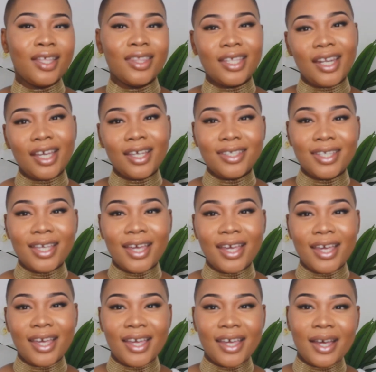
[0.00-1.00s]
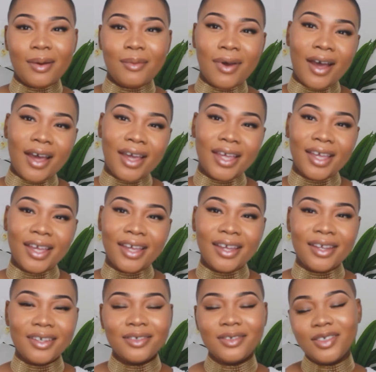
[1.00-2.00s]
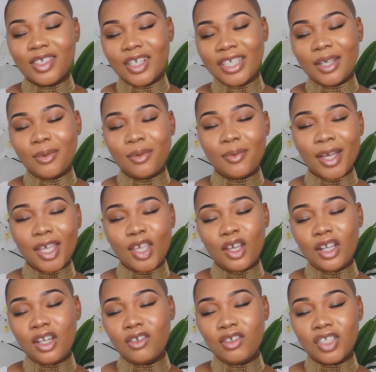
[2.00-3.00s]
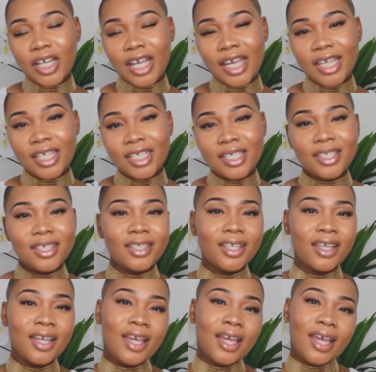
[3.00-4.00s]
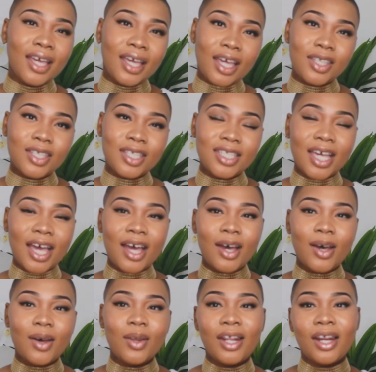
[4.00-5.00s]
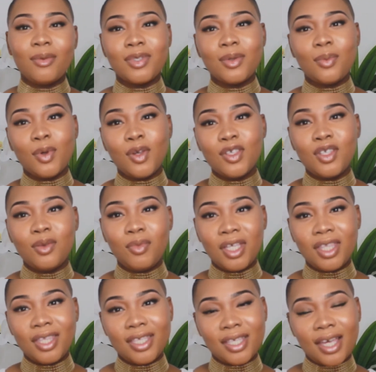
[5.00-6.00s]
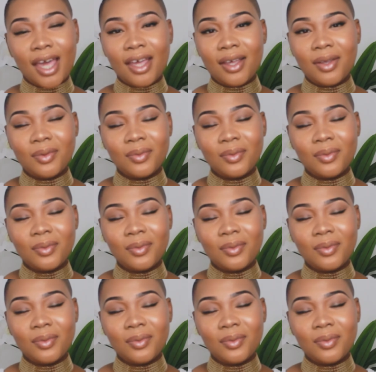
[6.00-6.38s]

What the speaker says: the next day, I'm out here, dressed up in my cute little dress, get to town, and I'm supposed to meet this guy.